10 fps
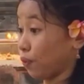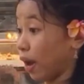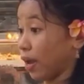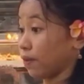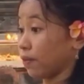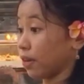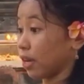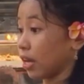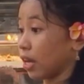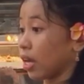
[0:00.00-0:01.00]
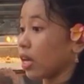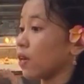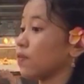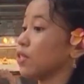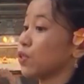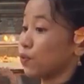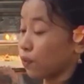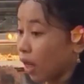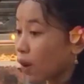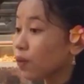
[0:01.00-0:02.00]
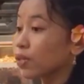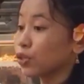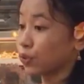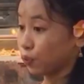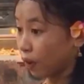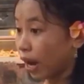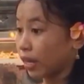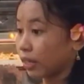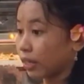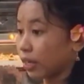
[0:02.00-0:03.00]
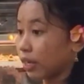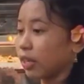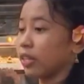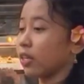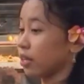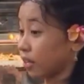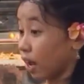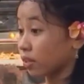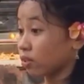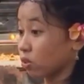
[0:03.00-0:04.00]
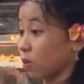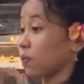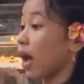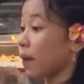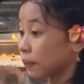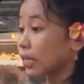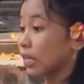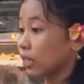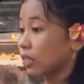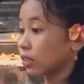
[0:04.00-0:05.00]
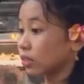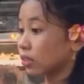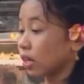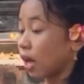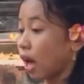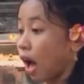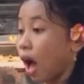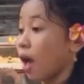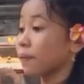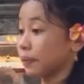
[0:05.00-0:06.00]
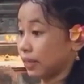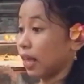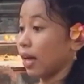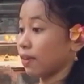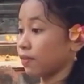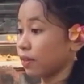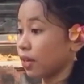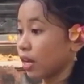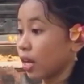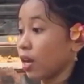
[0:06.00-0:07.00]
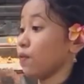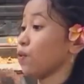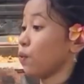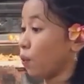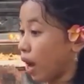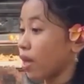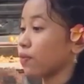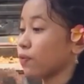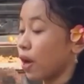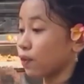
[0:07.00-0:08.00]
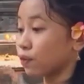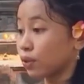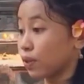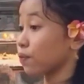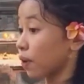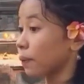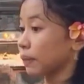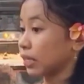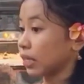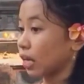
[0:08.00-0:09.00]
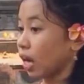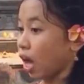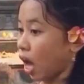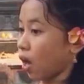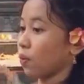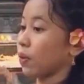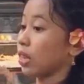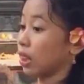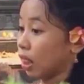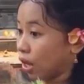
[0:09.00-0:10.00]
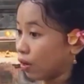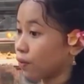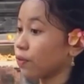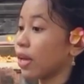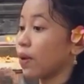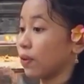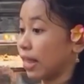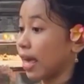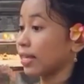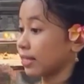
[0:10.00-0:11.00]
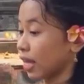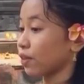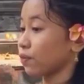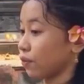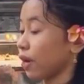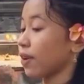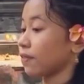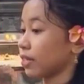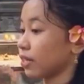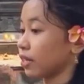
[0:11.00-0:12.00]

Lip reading: wife, if this flower turn wild, it indicates that I'm killer. I am alive. If you wait faithfully for me, our love will exist forever.